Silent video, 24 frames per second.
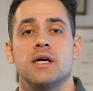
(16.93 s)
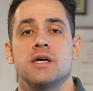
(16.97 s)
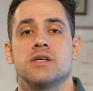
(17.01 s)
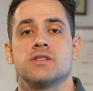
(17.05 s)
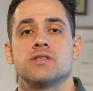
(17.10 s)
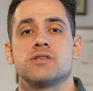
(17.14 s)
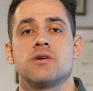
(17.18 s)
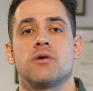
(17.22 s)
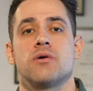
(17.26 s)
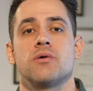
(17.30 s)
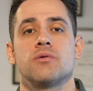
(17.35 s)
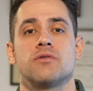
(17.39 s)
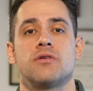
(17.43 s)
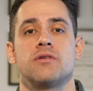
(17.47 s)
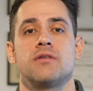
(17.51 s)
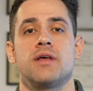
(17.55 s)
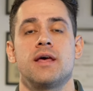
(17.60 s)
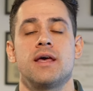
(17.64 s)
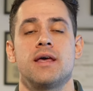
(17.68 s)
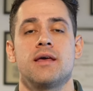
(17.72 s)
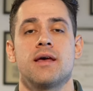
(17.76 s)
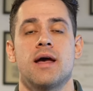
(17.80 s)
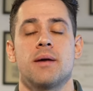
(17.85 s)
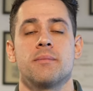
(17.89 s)
So
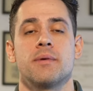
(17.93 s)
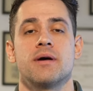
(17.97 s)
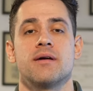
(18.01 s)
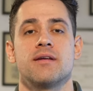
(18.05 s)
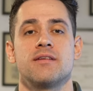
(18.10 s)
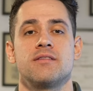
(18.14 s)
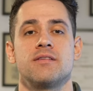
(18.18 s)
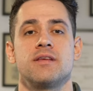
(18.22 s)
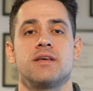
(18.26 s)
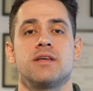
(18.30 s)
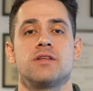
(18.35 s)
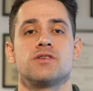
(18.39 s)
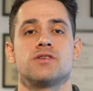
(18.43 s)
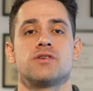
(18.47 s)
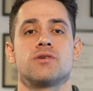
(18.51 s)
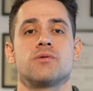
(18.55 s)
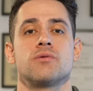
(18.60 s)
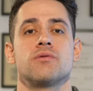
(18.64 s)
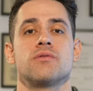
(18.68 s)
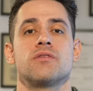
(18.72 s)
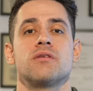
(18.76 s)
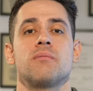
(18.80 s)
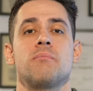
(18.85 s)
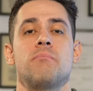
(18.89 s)
today I'm going to teach
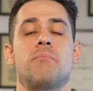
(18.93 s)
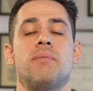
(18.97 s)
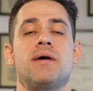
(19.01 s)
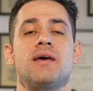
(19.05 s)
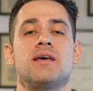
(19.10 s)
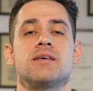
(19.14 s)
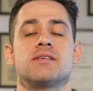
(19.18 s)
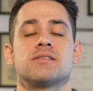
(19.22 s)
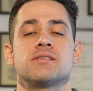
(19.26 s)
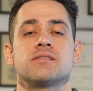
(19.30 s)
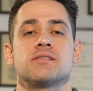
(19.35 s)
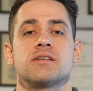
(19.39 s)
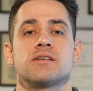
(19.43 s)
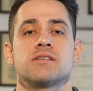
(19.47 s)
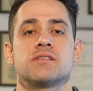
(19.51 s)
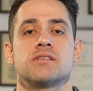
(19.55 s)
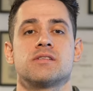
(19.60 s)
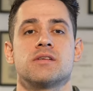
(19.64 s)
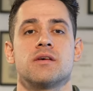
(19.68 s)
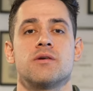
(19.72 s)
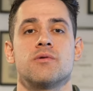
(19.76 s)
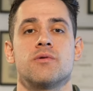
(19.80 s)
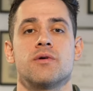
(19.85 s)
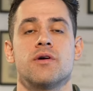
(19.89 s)
you the
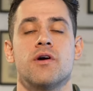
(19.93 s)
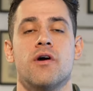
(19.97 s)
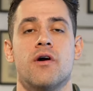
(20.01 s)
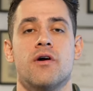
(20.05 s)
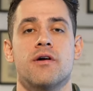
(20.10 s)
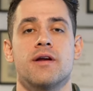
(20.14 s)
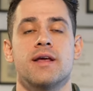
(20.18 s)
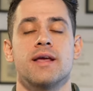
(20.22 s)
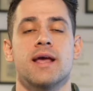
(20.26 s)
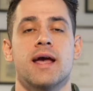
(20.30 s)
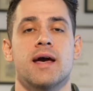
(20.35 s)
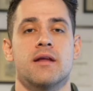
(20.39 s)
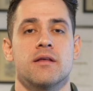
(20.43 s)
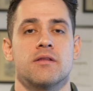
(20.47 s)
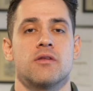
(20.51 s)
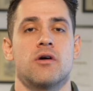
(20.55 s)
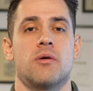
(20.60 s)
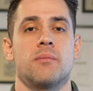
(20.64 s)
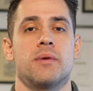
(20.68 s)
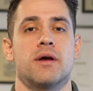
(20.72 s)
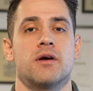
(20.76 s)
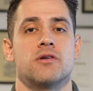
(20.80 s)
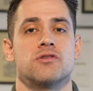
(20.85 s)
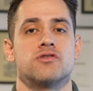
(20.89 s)
basics regarding
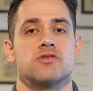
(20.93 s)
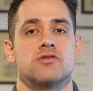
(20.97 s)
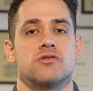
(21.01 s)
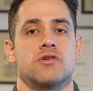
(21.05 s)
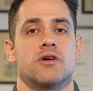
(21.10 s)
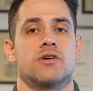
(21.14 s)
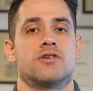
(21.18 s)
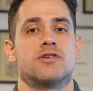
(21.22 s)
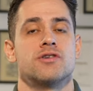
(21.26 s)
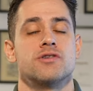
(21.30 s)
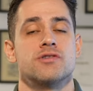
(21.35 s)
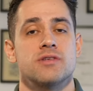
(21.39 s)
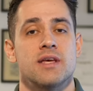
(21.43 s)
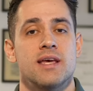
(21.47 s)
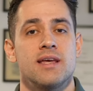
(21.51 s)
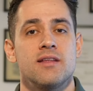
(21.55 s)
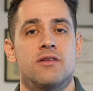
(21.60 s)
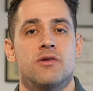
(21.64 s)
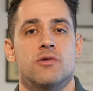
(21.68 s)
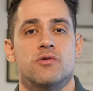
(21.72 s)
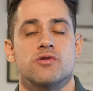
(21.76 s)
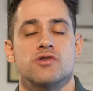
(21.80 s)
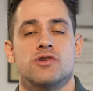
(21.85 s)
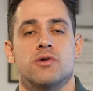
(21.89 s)
anatomical structures in
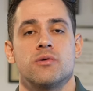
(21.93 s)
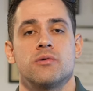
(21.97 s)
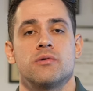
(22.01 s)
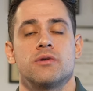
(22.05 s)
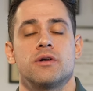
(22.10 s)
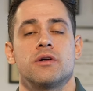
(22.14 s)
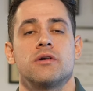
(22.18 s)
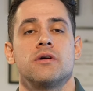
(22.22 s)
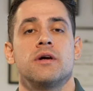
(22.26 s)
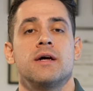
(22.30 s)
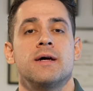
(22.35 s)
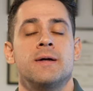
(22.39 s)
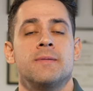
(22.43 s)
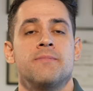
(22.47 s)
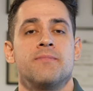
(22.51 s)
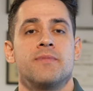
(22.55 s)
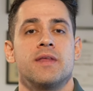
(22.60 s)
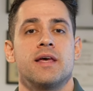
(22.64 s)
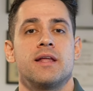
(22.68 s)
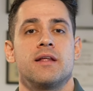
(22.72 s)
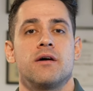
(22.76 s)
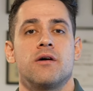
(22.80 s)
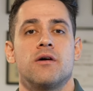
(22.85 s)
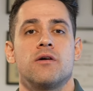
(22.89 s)
your shoulder
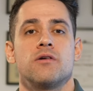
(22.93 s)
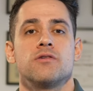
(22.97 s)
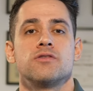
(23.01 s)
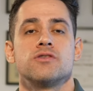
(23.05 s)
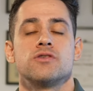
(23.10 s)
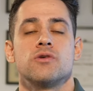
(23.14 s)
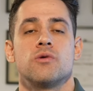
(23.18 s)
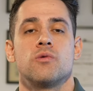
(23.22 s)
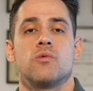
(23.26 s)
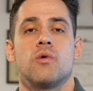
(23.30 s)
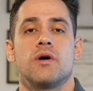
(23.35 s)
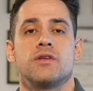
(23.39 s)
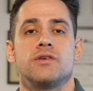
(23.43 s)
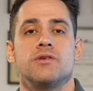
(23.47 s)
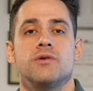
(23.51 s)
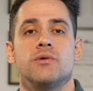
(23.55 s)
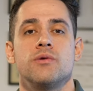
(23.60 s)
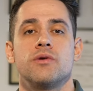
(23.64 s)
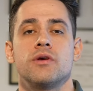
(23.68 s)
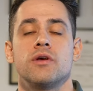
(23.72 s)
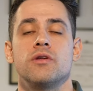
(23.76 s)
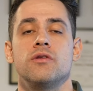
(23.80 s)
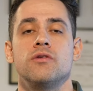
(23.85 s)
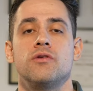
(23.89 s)
and also what you
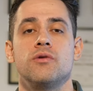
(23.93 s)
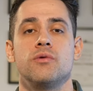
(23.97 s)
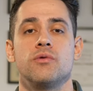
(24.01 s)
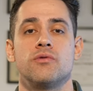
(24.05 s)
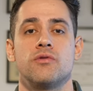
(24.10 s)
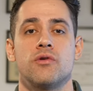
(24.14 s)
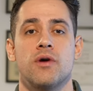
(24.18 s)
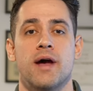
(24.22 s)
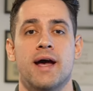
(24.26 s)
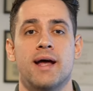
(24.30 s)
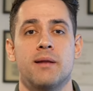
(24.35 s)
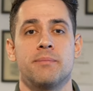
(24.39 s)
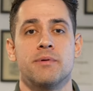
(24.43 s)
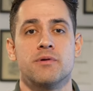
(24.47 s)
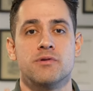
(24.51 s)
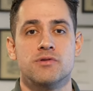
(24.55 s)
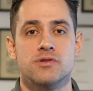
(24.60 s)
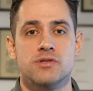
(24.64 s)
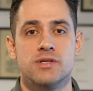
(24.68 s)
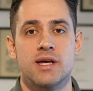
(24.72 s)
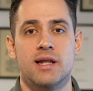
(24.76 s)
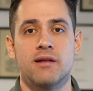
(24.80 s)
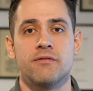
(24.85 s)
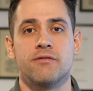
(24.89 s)
can do to help
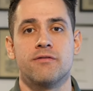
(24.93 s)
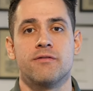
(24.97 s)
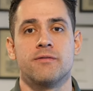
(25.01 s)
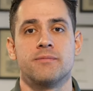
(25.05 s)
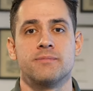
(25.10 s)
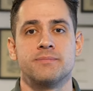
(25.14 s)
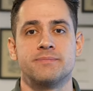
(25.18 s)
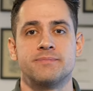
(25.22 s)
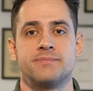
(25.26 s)
yourself.